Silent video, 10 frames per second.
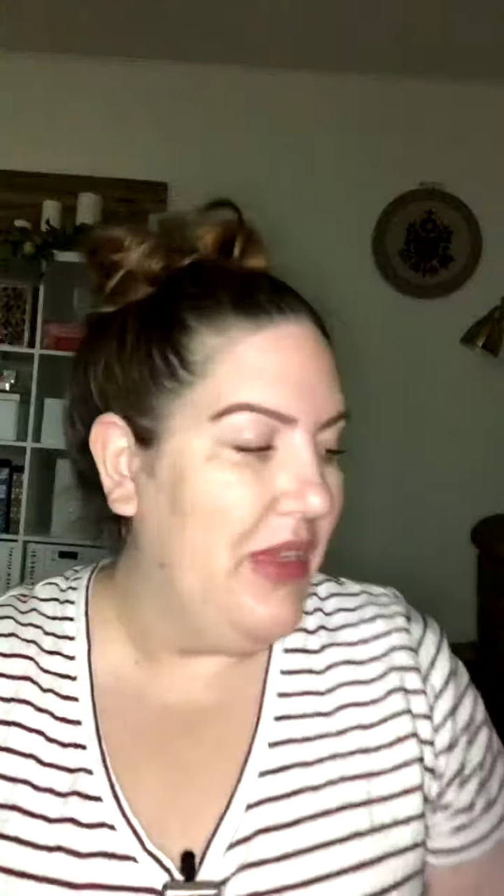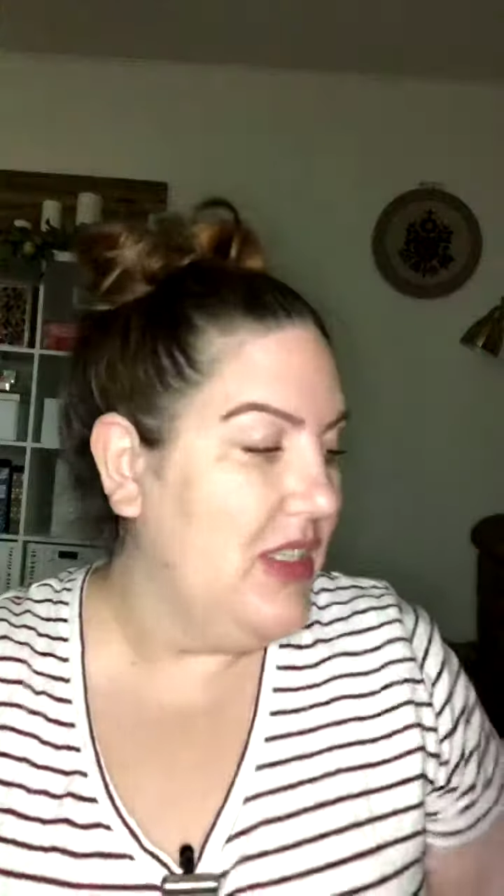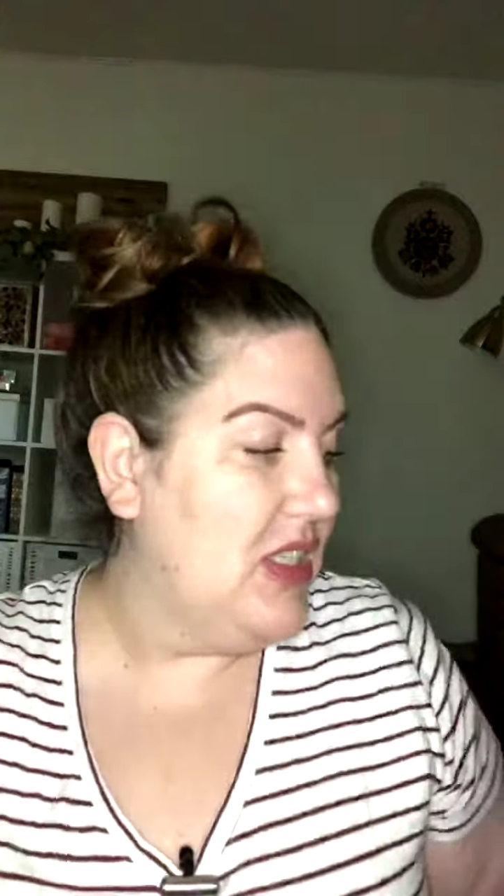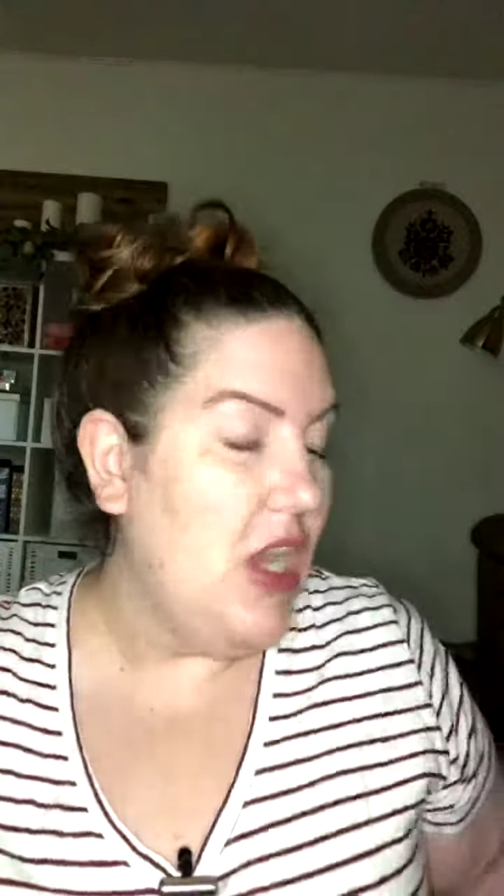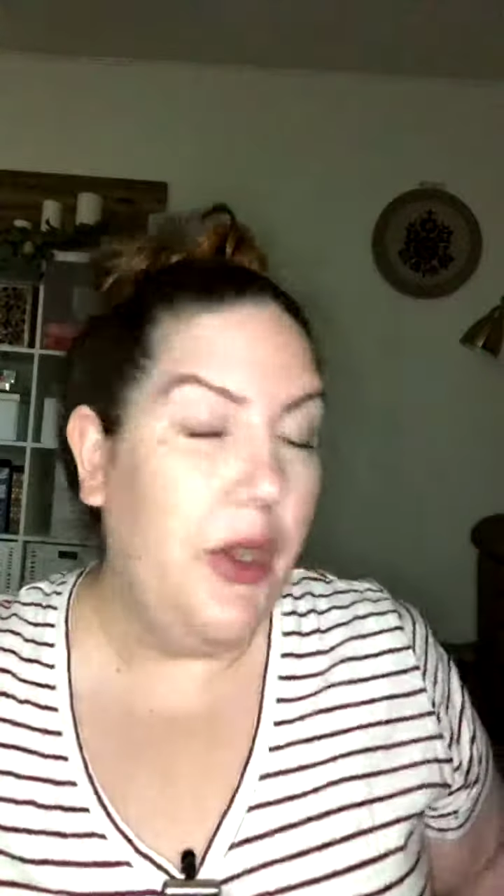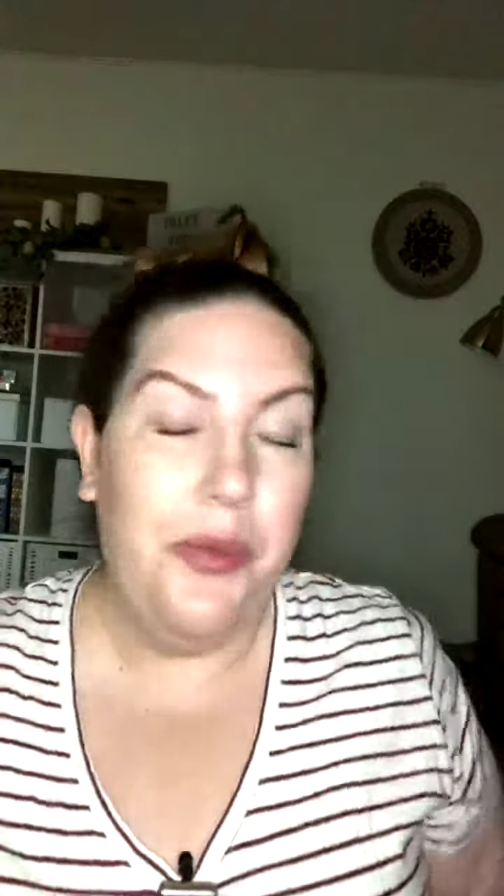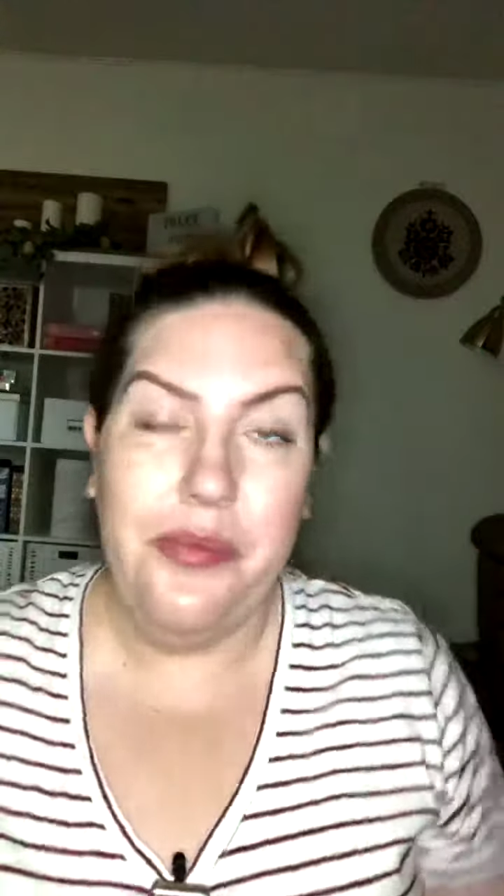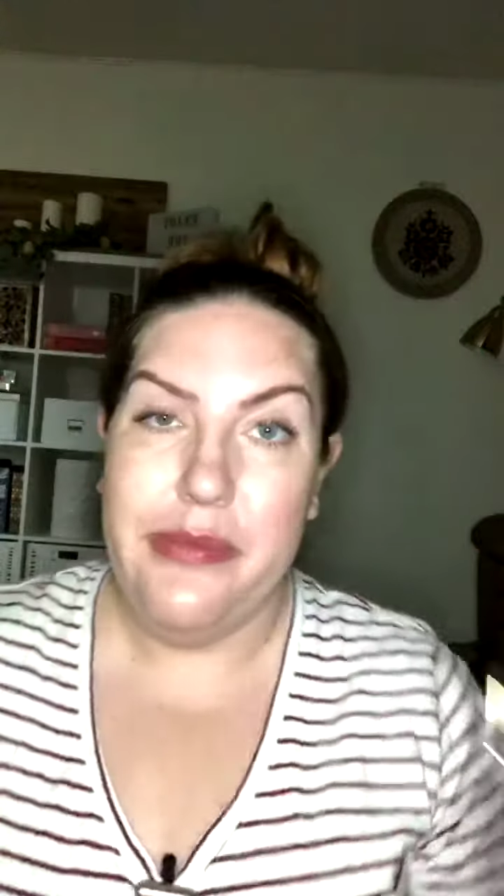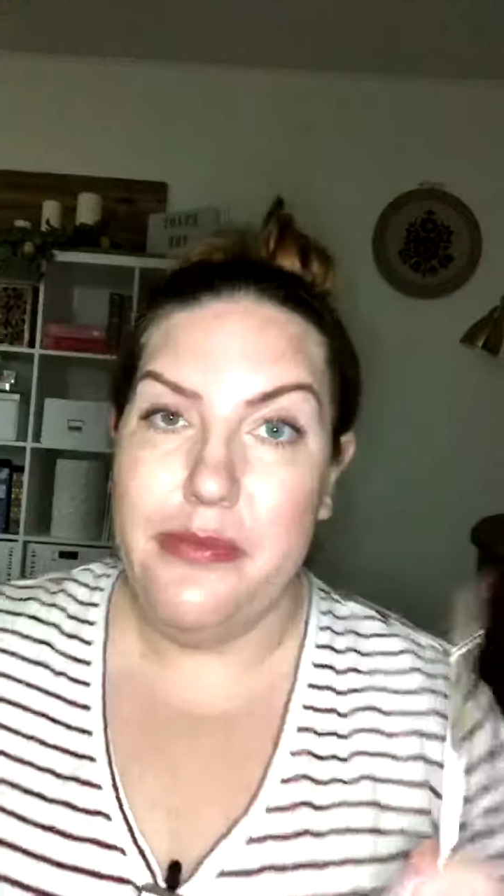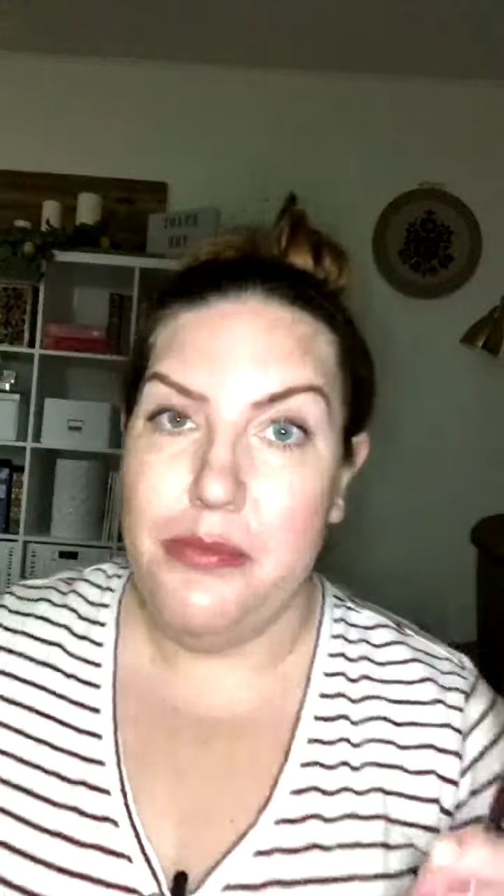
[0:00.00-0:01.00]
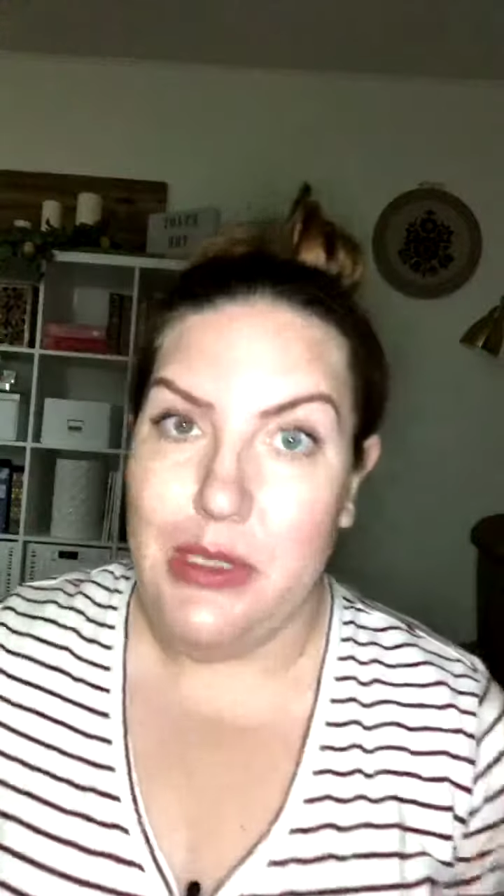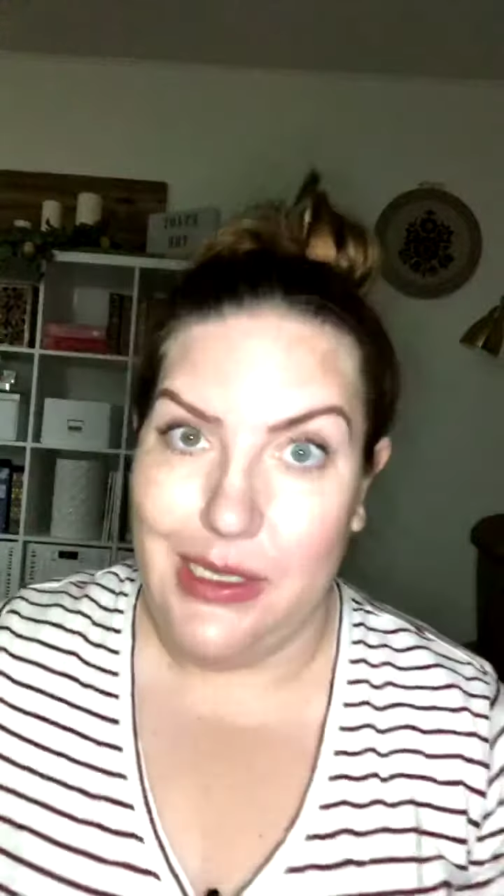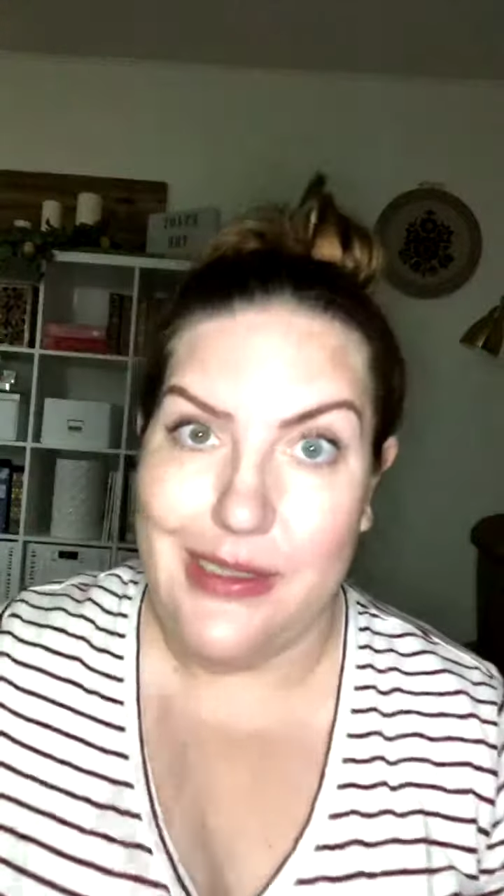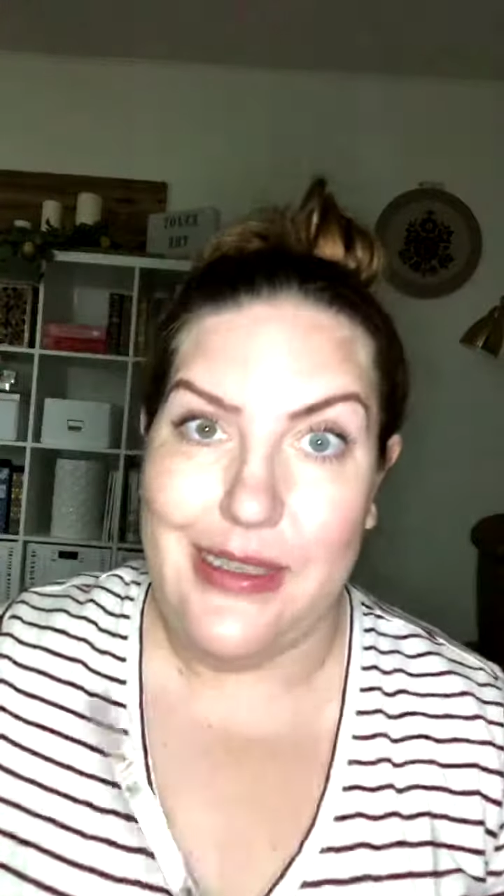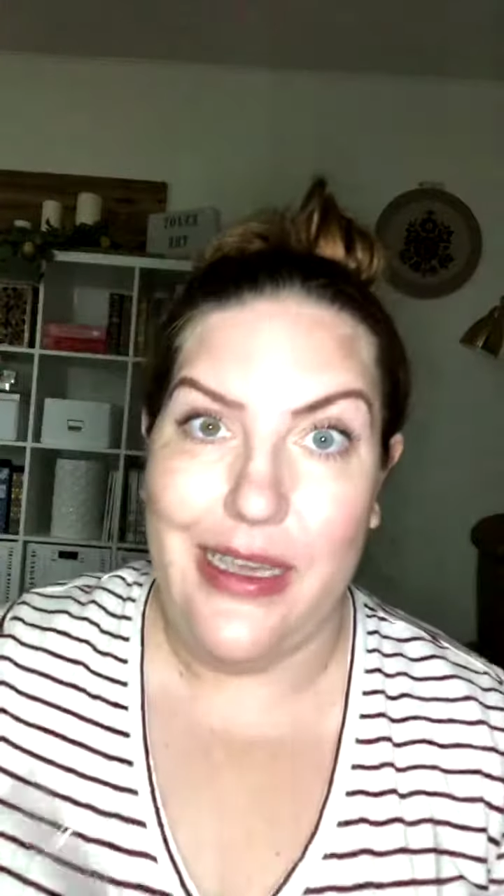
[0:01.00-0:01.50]
So,
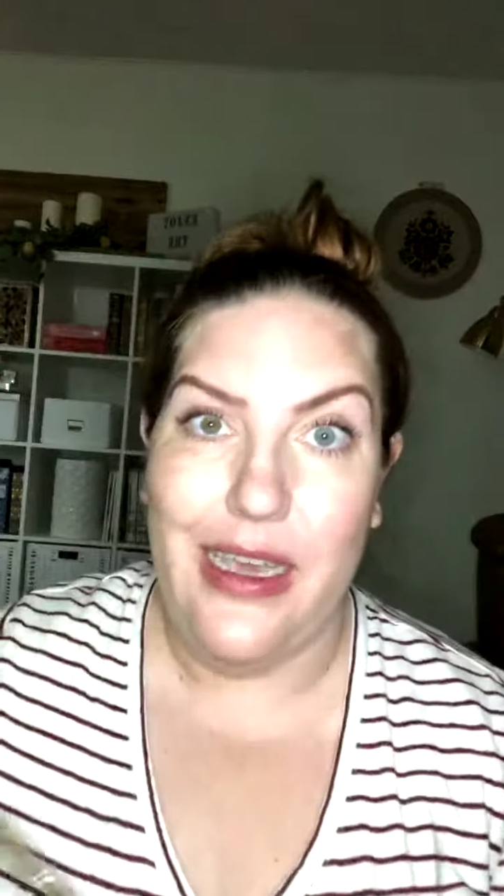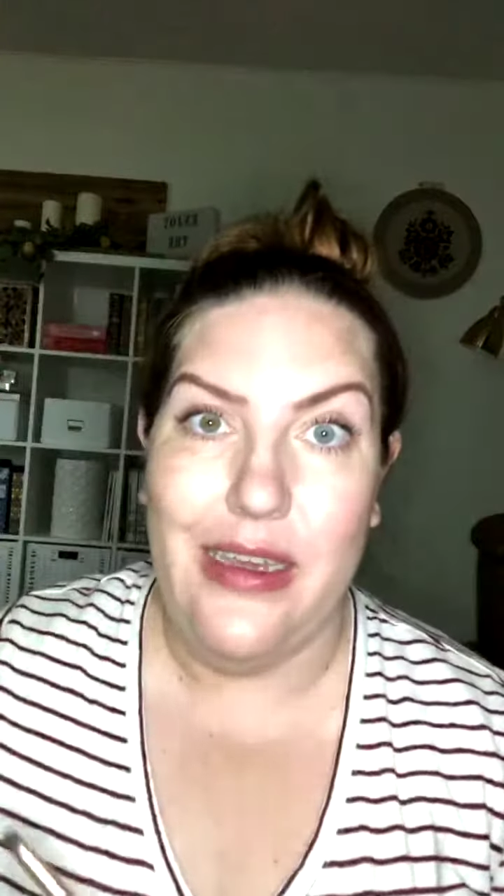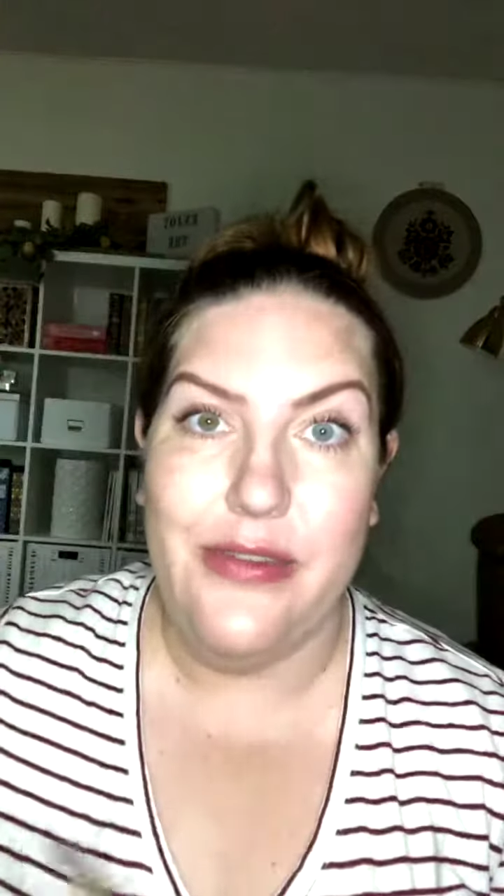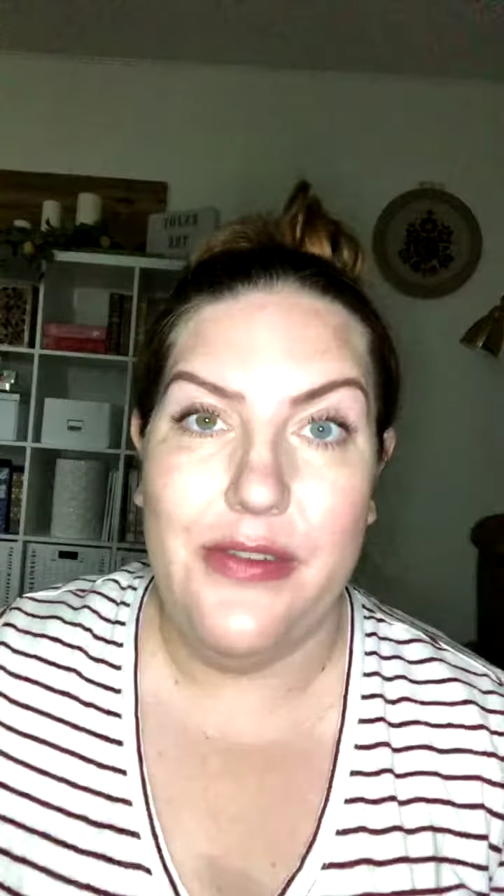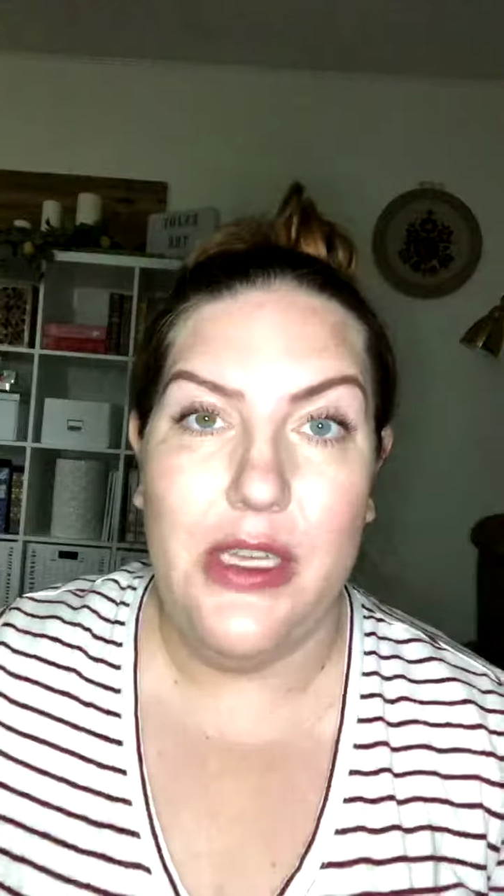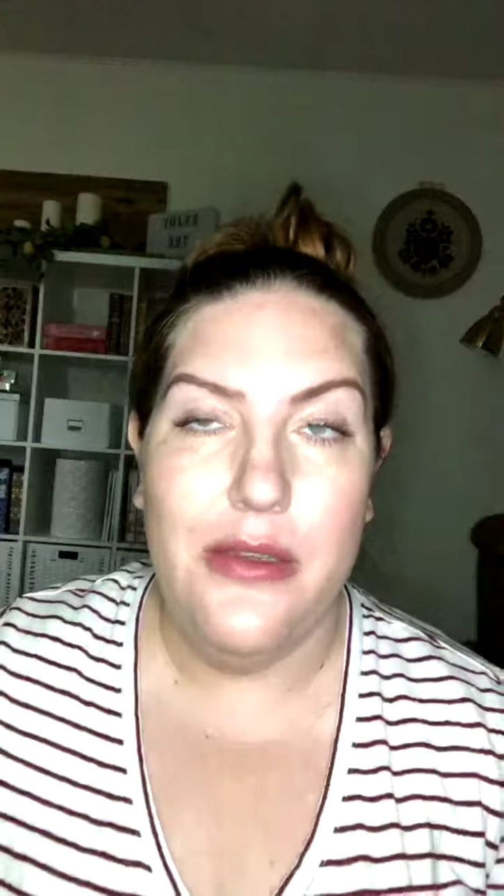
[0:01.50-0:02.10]
because I have